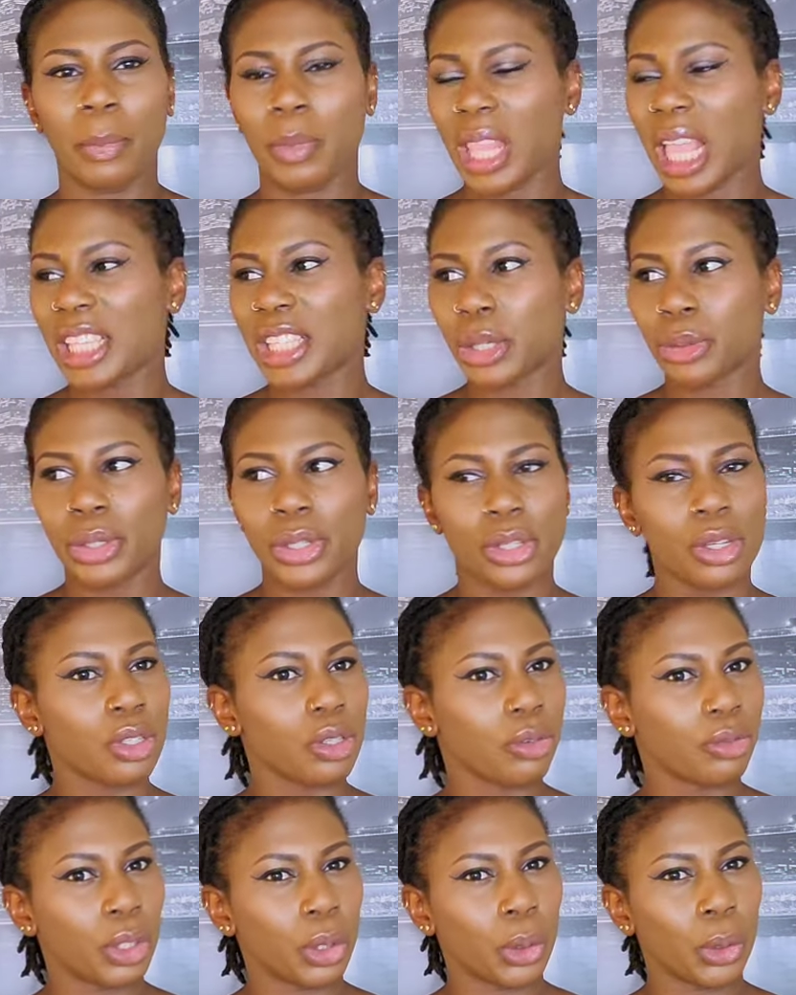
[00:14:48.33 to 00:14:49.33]
as a result
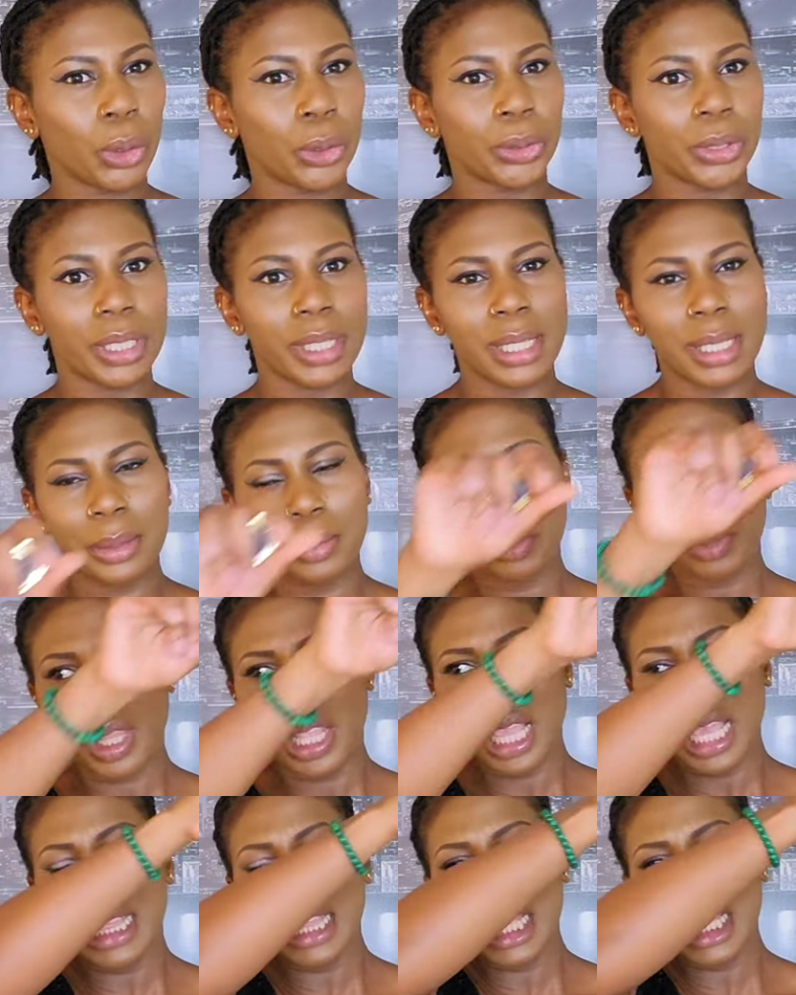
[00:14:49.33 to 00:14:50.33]
of the orris.
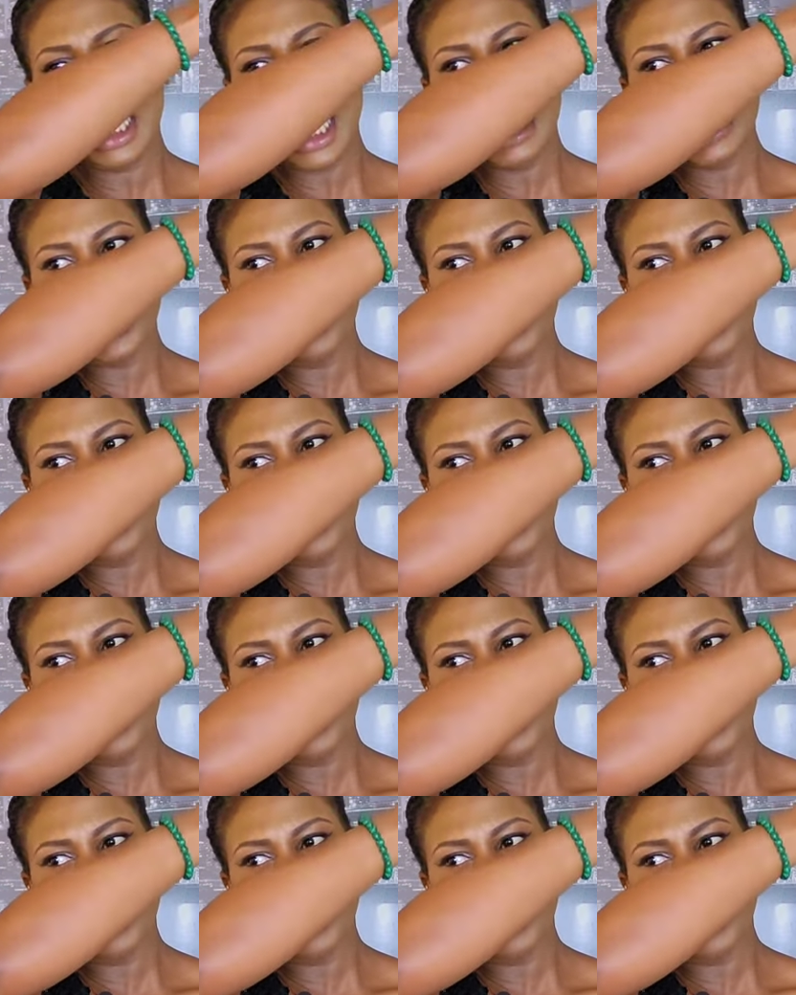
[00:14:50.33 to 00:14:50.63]
And then at the